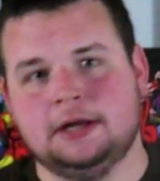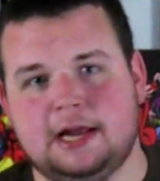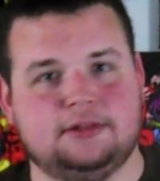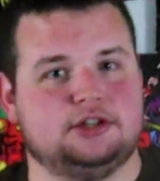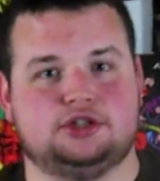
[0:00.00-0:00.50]

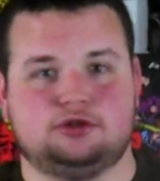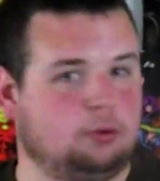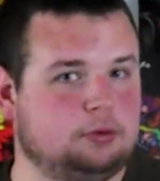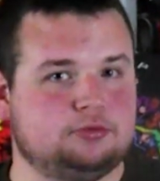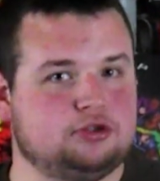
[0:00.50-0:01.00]
and the
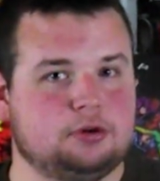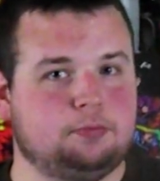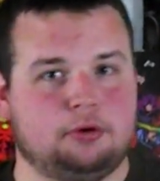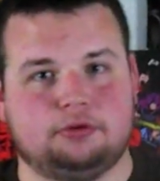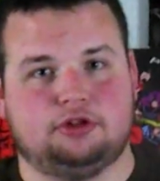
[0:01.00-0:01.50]

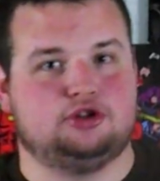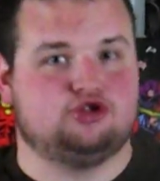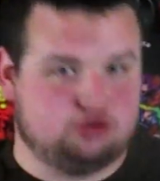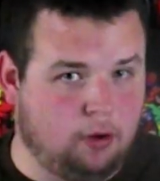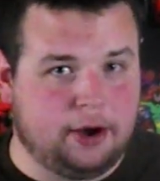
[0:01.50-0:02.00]
Stormtrooper, the
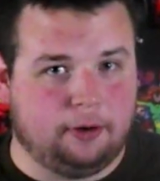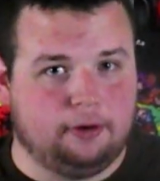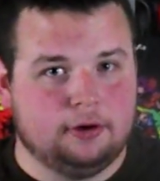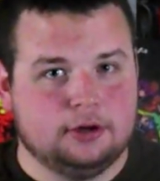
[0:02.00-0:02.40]
traitor,